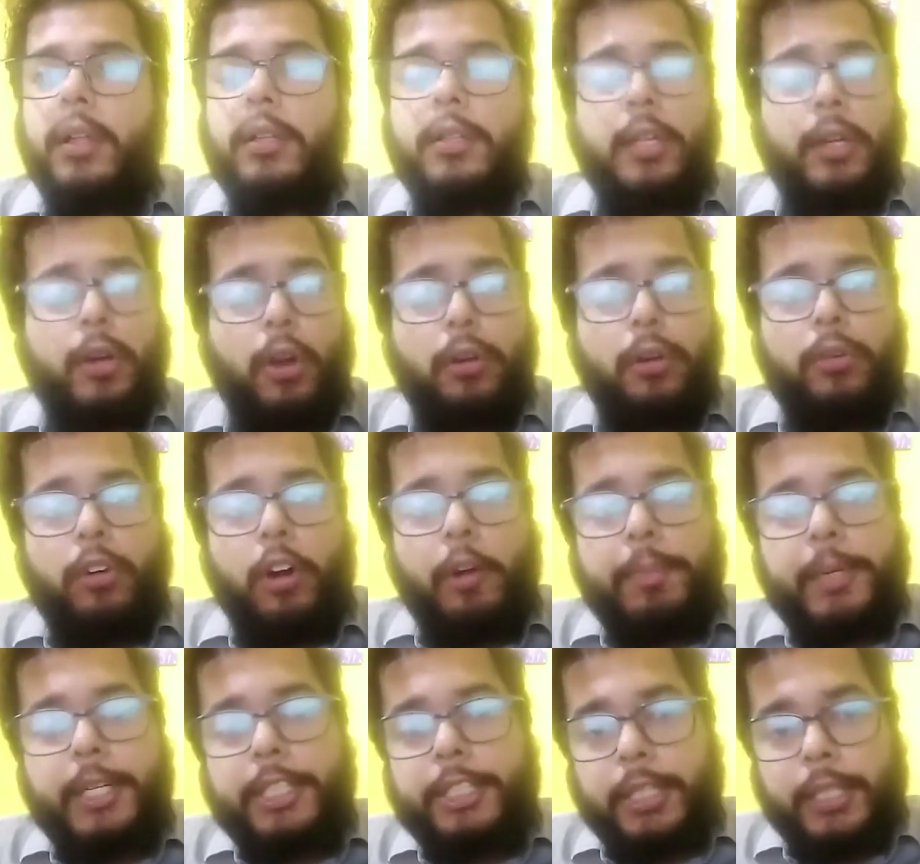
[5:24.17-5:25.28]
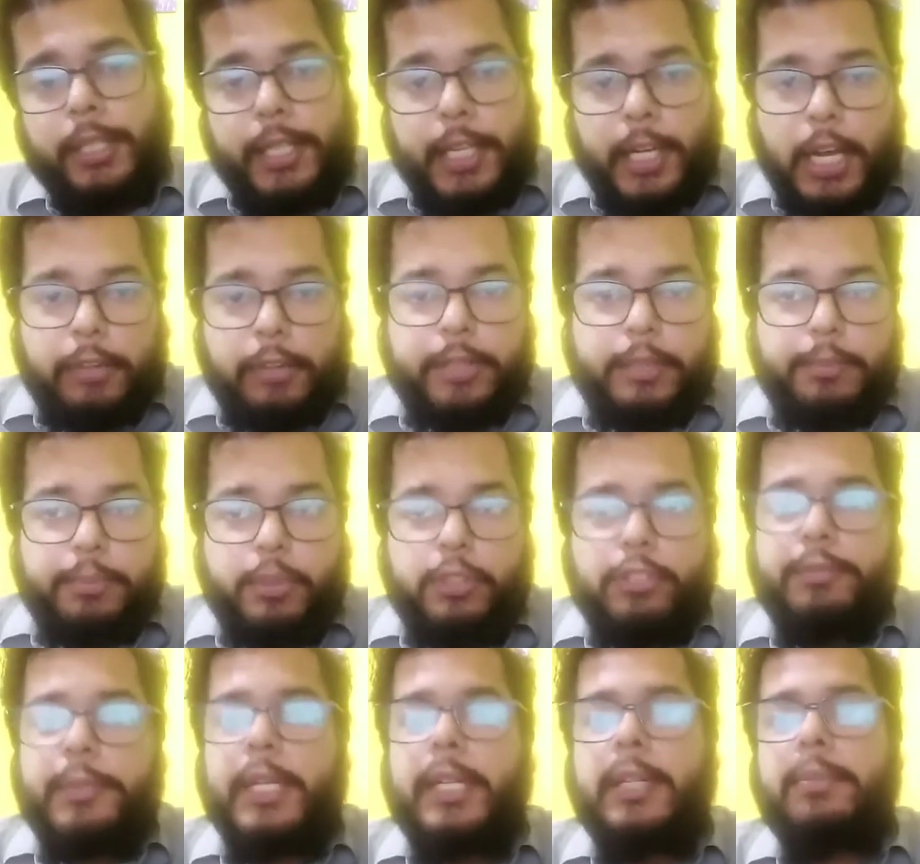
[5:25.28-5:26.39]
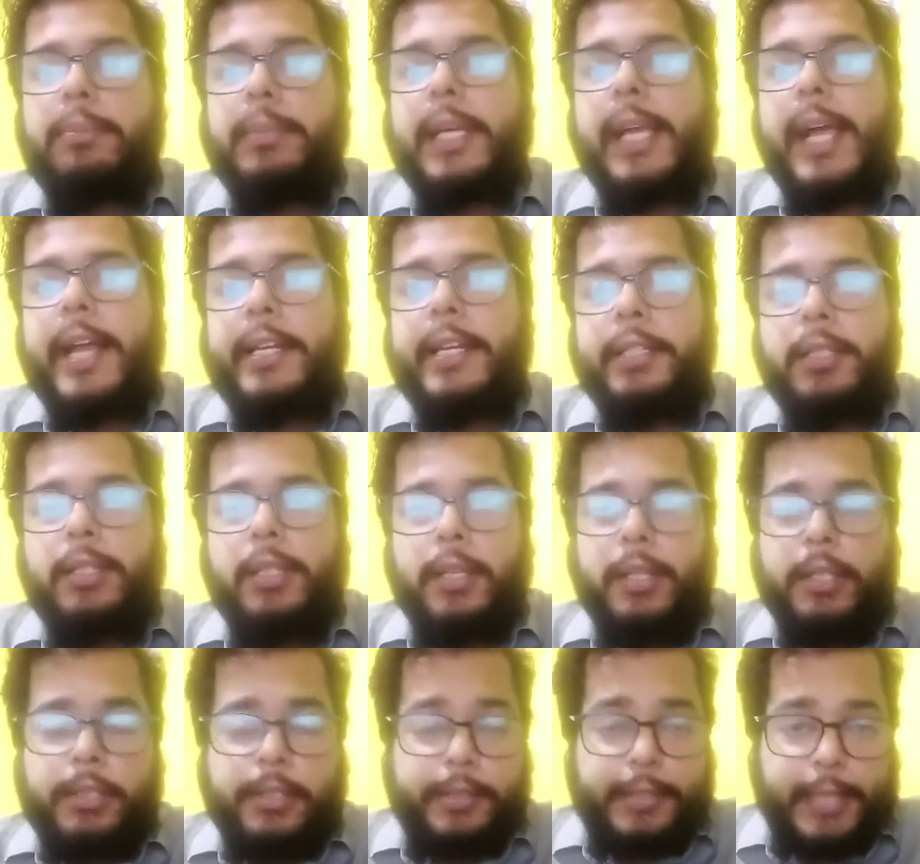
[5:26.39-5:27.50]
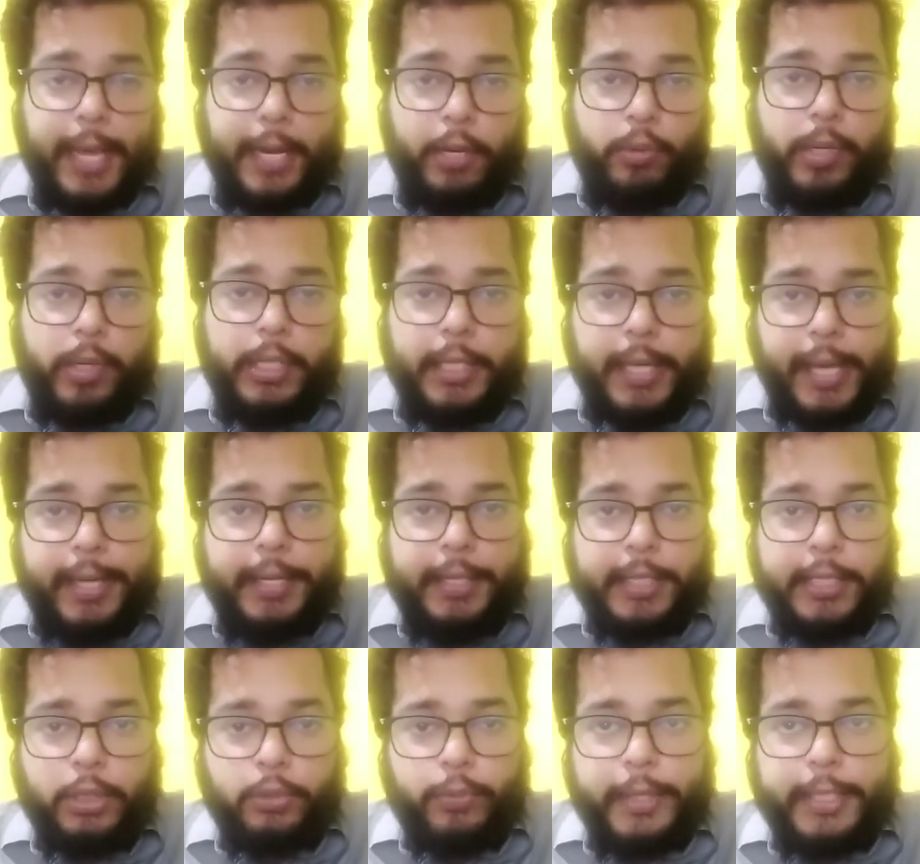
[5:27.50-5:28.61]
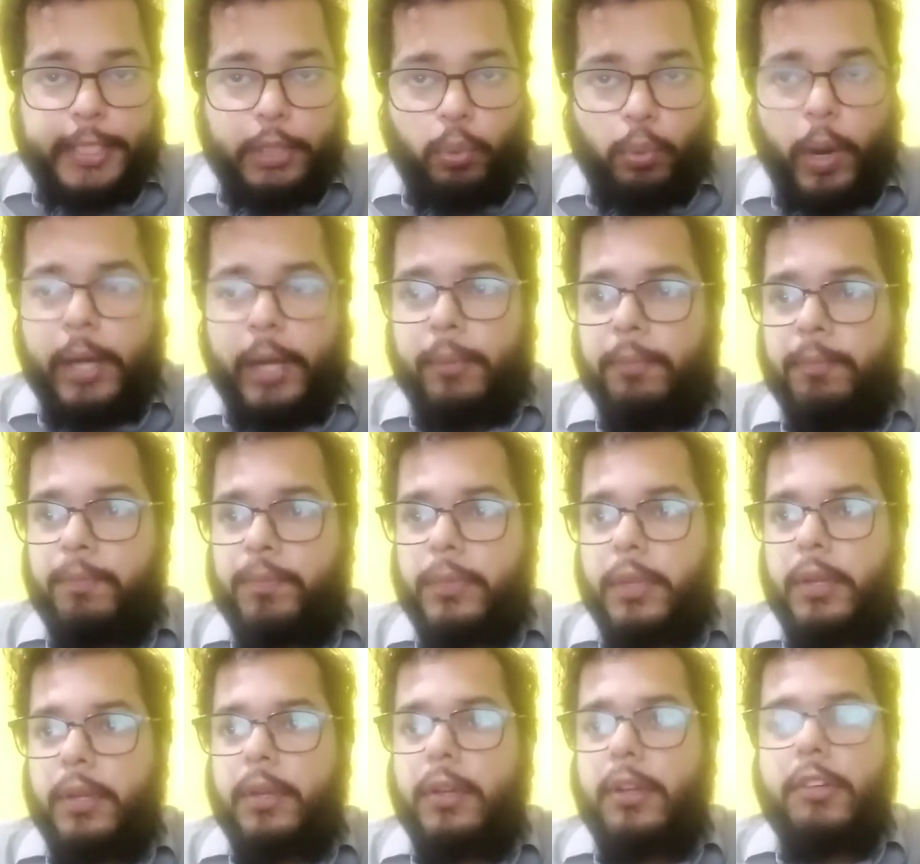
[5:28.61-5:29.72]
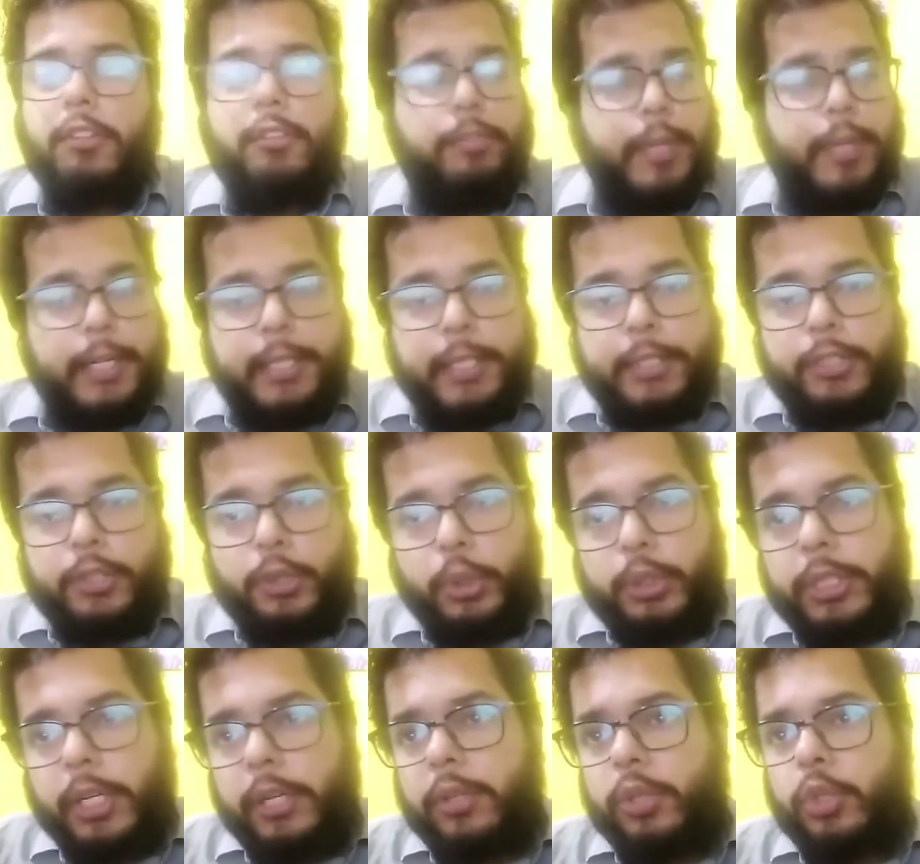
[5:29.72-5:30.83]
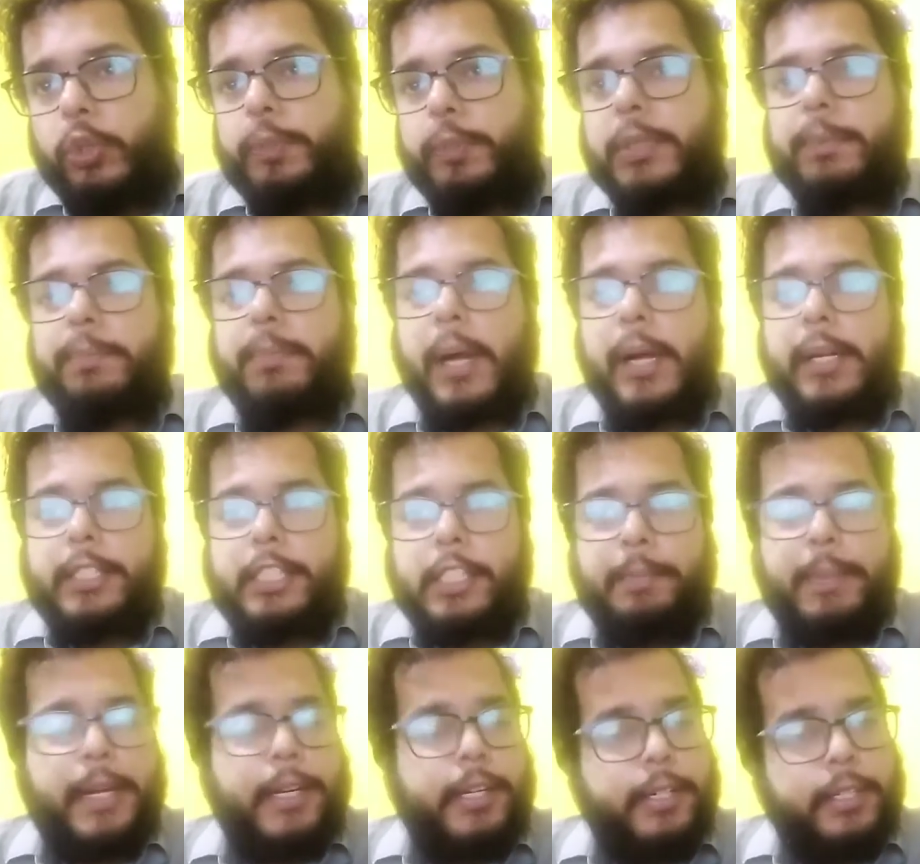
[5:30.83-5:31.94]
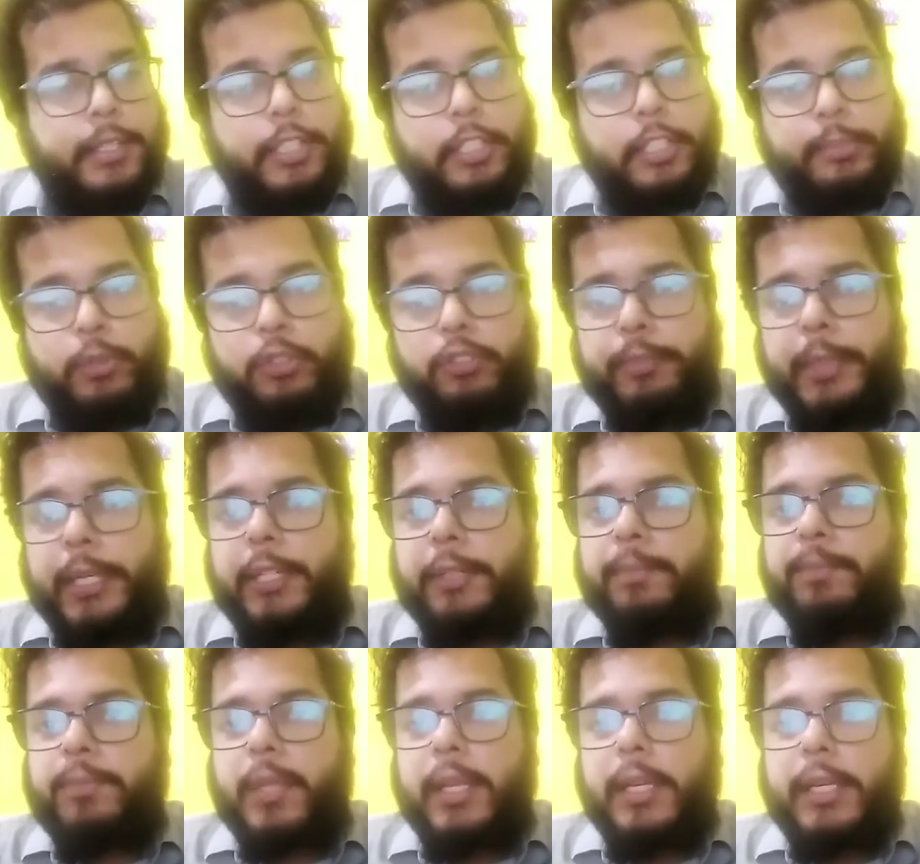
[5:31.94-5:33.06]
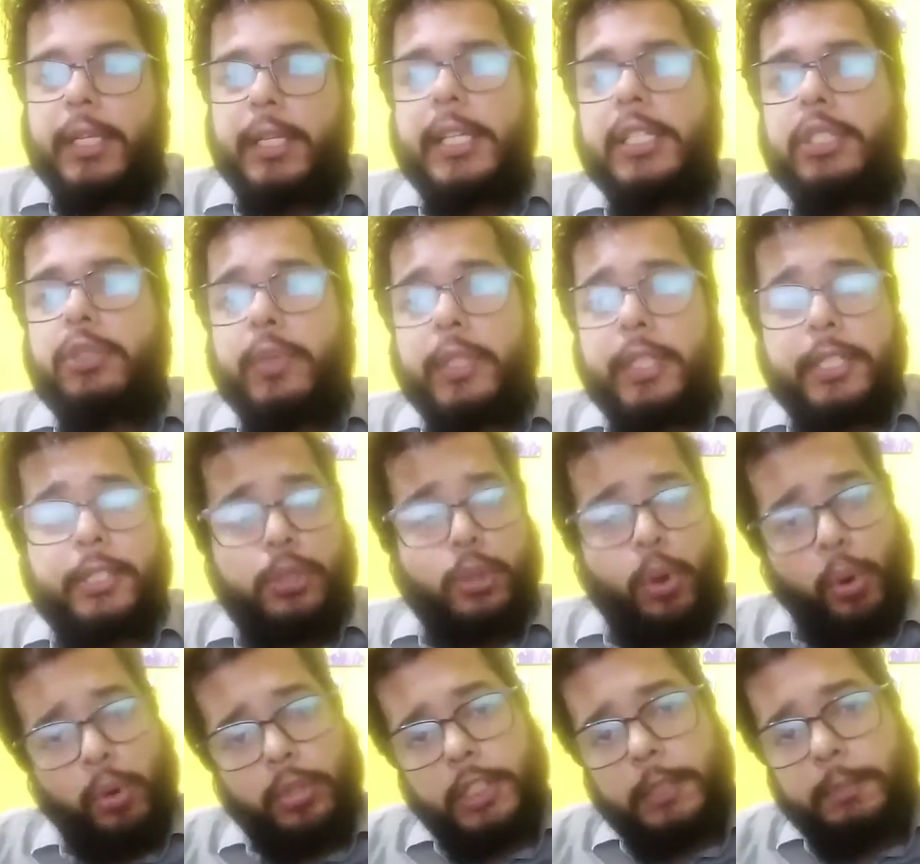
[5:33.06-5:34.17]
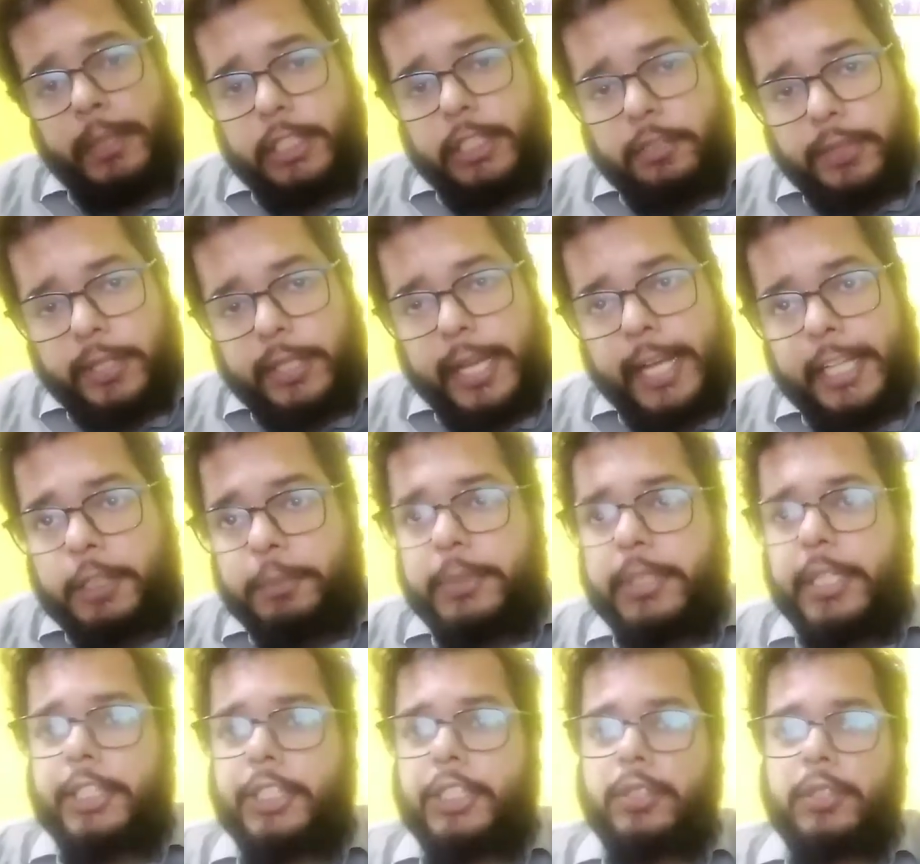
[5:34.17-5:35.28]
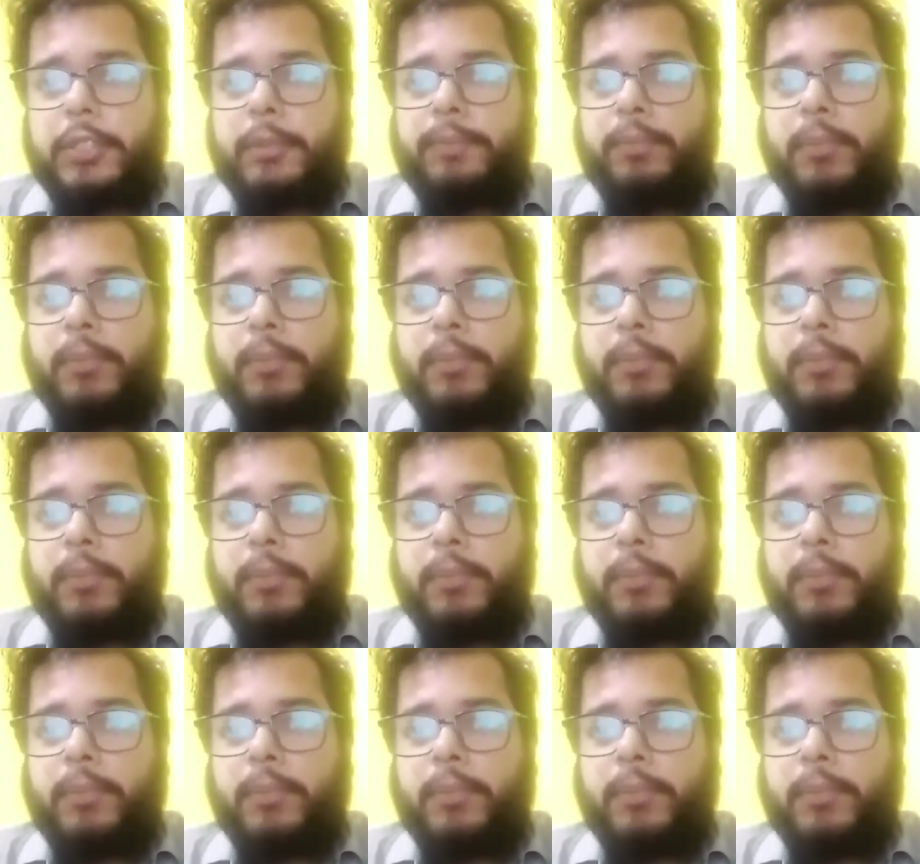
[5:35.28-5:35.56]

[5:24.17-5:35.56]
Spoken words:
The non-cooperation Khilafat movement began in January 1921. Various social groups participated in this movement, each with its own specific aspirations,